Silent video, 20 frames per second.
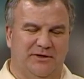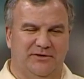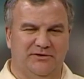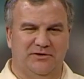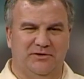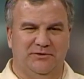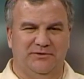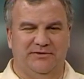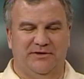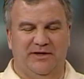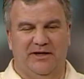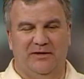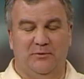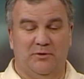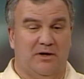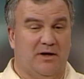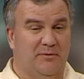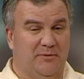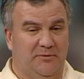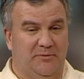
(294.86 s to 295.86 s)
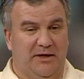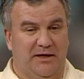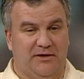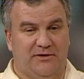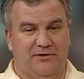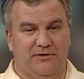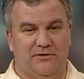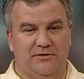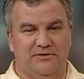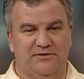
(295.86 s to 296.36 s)
on Tuesday. We're coming back
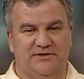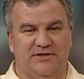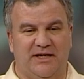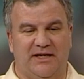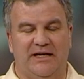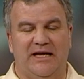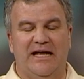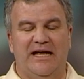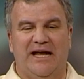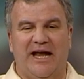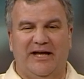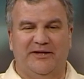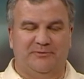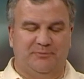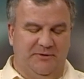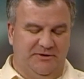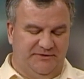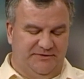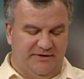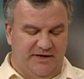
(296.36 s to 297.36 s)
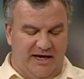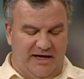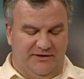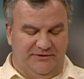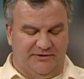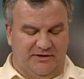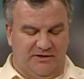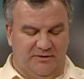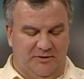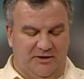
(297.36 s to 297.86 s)
Thursday. SPCA
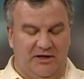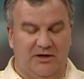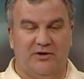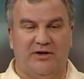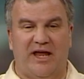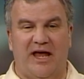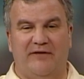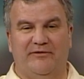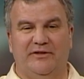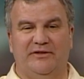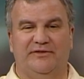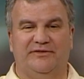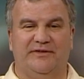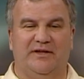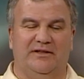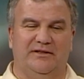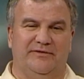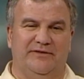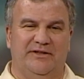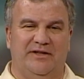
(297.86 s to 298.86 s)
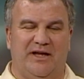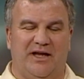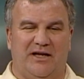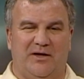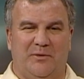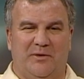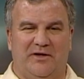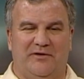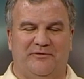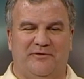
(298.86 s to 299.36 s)
is going to be here. Kevin Sullivan getting
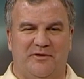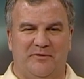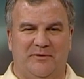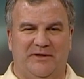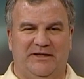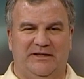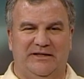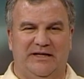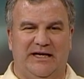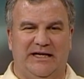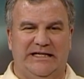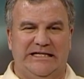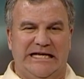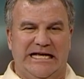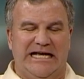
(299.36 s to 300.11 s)
ready for the big night.